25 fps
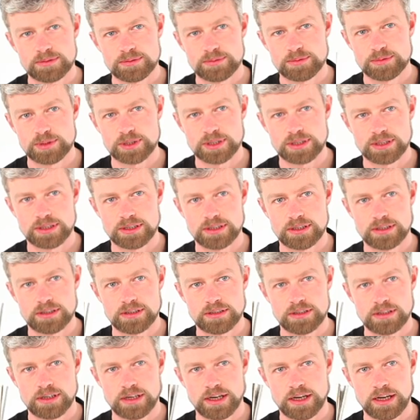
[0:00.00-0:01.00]
we're going to
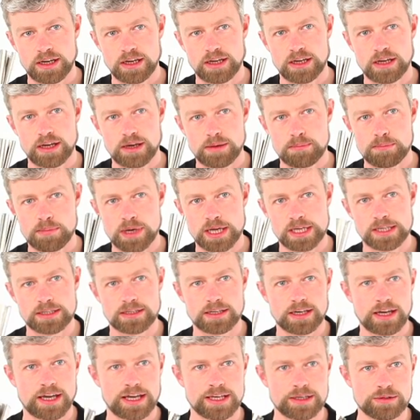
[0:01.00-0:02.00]
make
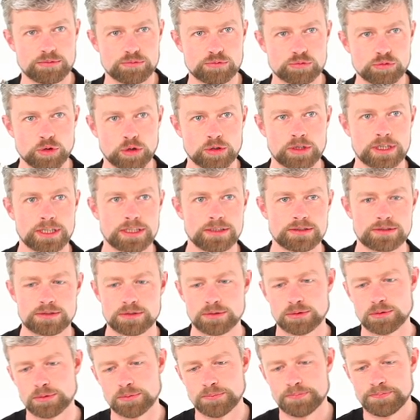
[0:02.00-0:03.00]
a rocket
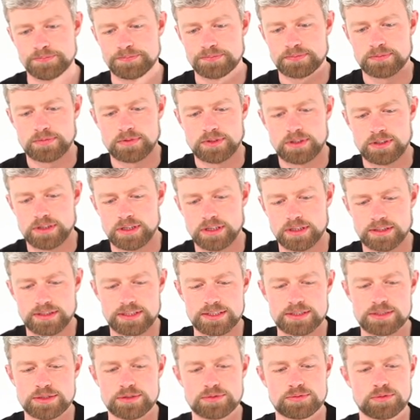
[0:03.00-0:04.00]
tool.
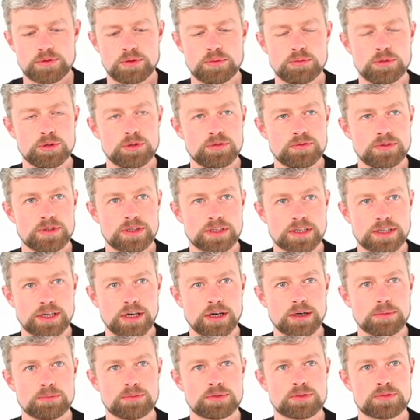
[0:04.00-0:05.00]
This is for removing the
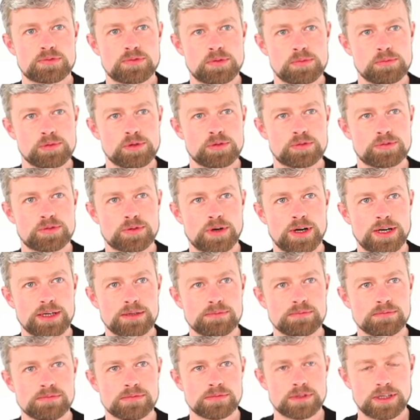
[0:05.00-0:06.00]
cups from your frame,
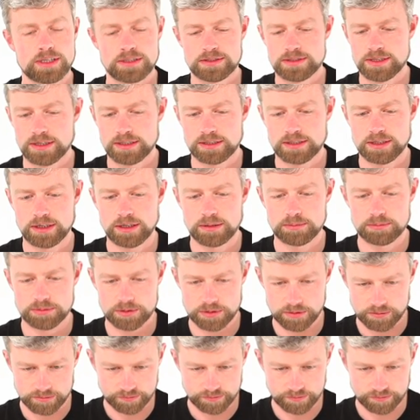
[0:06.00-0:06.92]
headset cups.